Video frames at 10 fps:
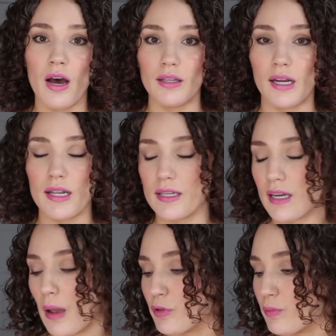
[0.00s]
a lot of the
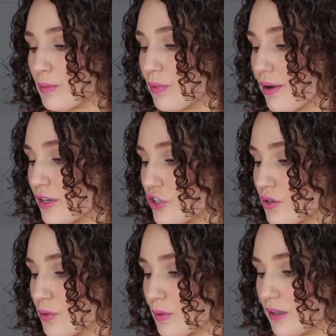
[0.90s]
times when people have
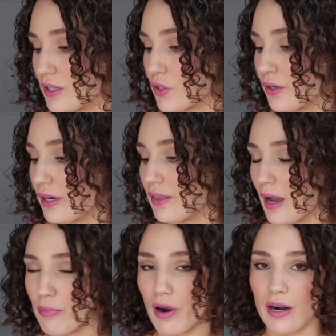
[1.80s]
issues with glycerin,
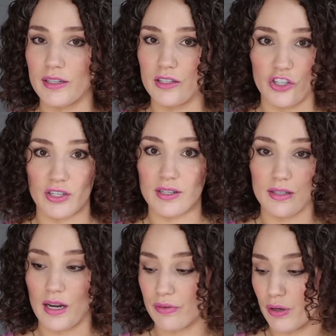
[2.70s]
that product just
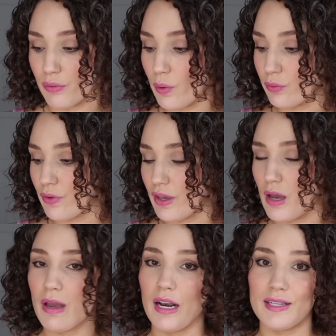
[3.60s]
doesn't have enough hold for
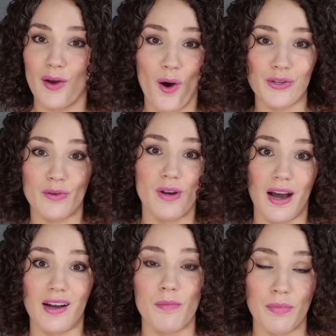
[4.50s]
them and it's also
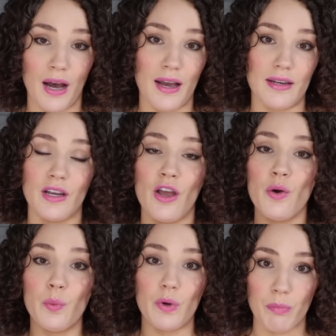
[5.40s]
not combined
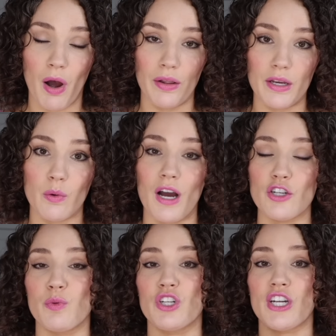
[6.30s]
with
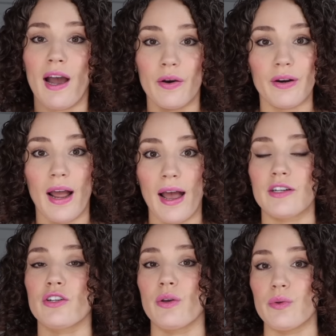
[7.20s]
polyquats, which
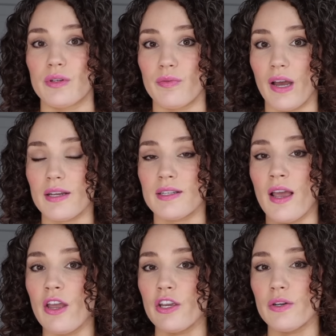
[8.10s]
counteract those effects.
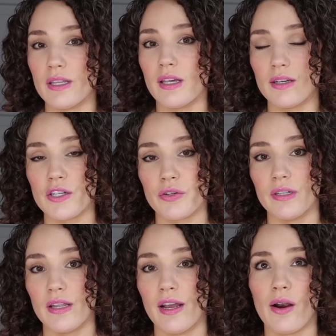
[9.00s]
You need the glycerin
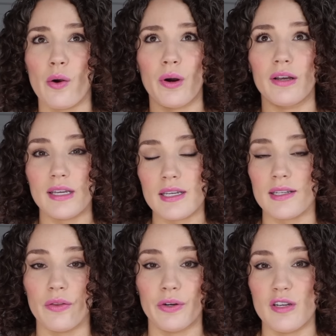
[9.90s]
in there or at least
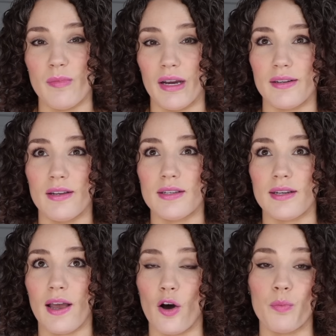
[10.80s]
other humectants to
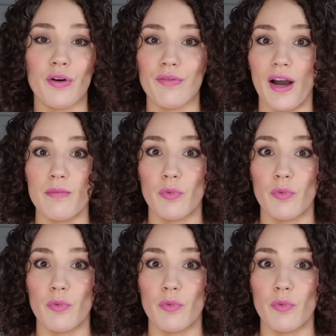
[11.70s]
help provide